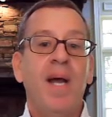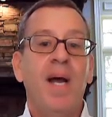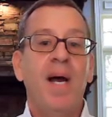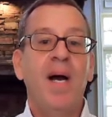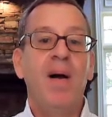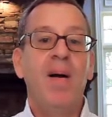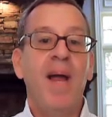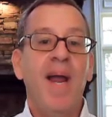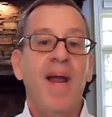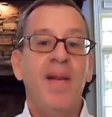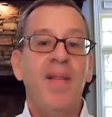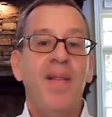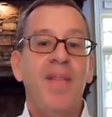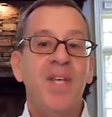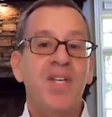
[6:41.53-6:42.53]

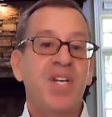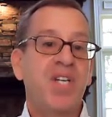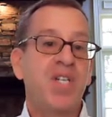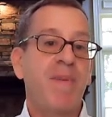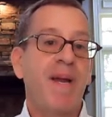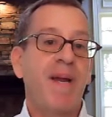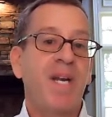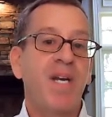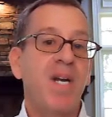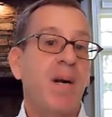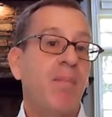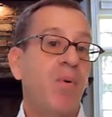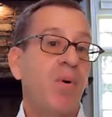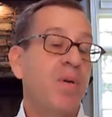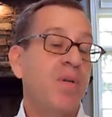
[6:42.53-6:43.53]
And this expected
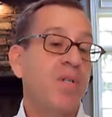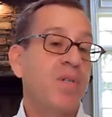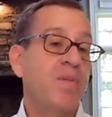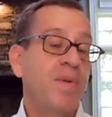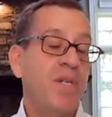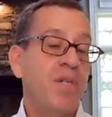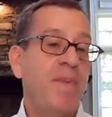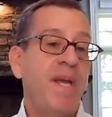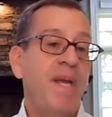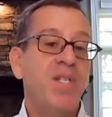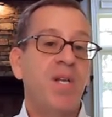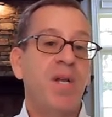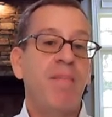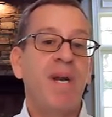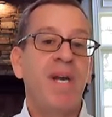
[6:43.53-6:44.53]
number is
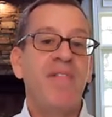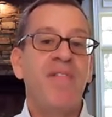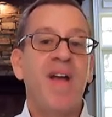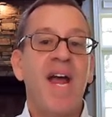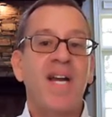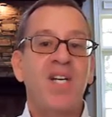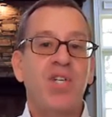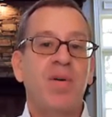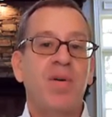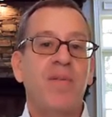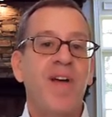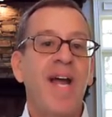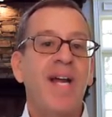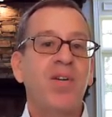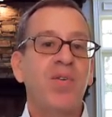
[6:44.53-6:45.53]
based on many
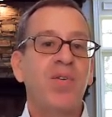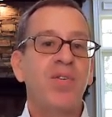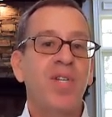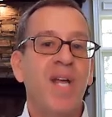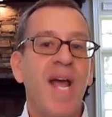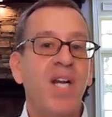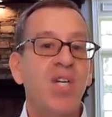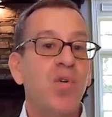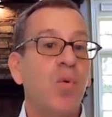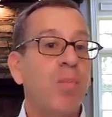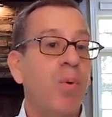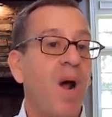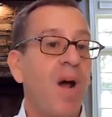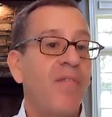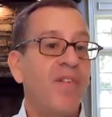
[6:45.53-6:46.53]
factors. The actual
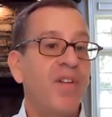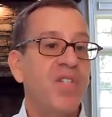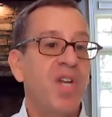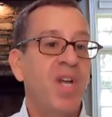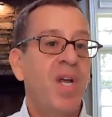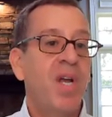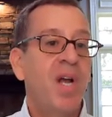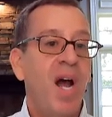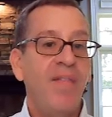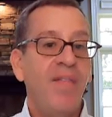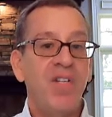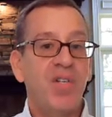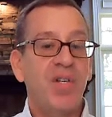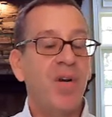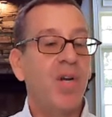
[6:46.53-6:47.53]
profits
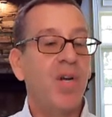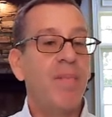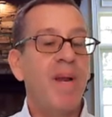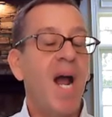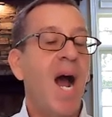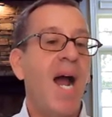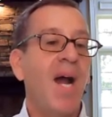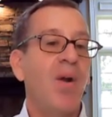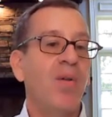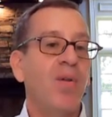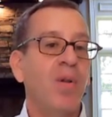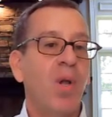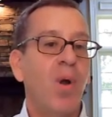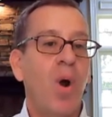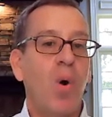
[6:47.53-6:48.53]
obviously are going to be higher
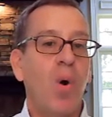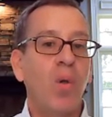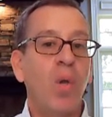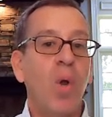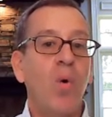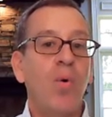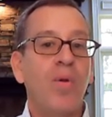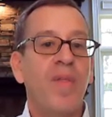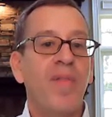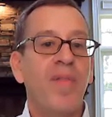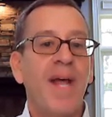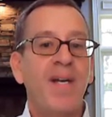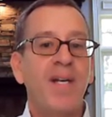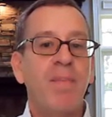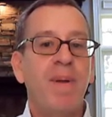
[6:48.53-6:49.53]
or lower than
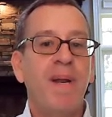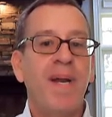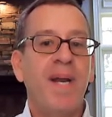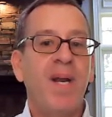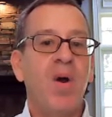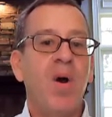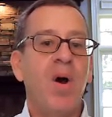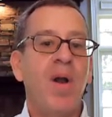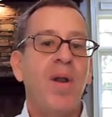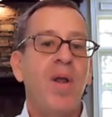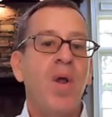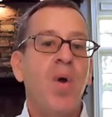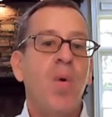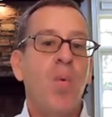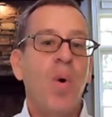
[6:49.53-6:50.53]
that, depending on
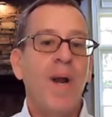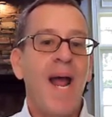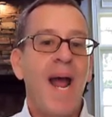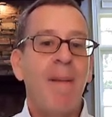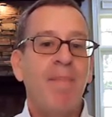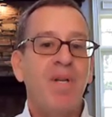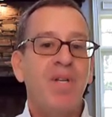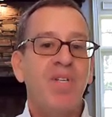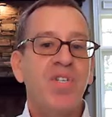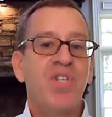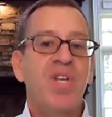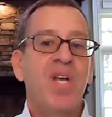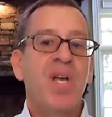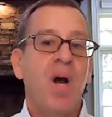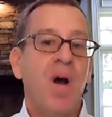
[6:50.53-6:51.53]
what
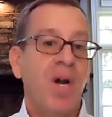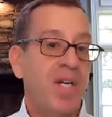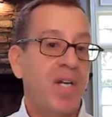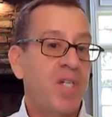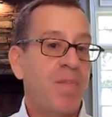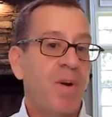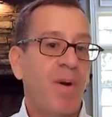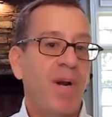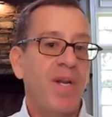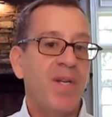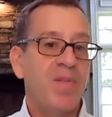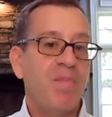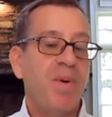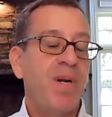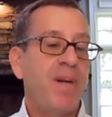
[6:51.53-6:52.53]
happens on
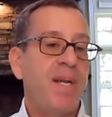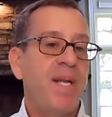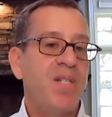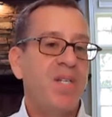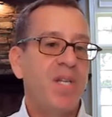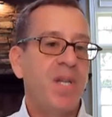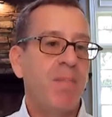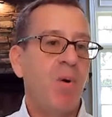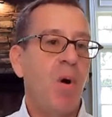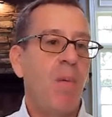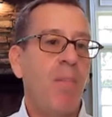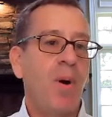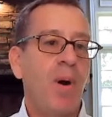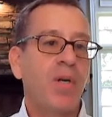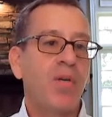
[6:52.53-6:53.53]
experience, but it's in the
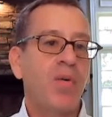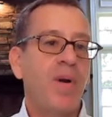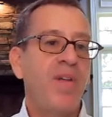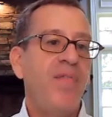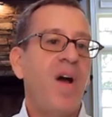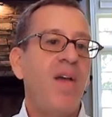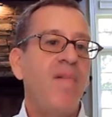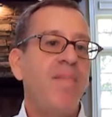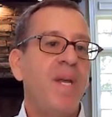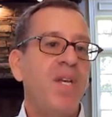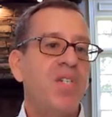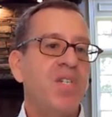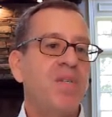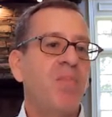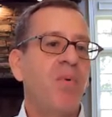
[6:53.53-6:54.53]
ballpark. 25
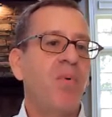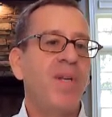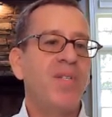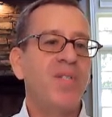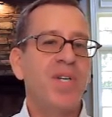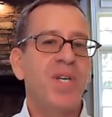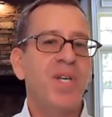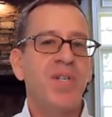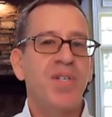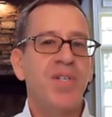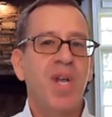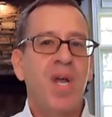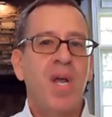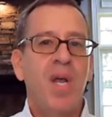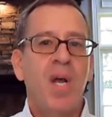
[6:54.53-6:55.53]
basis points
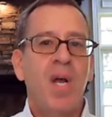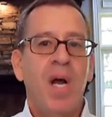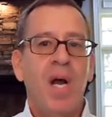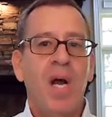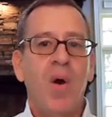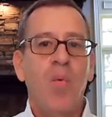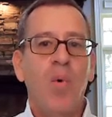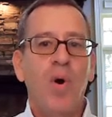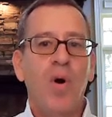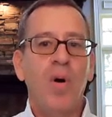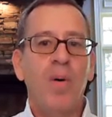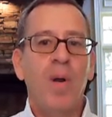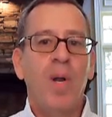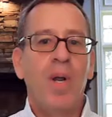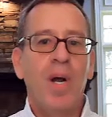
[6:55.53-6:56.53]
is where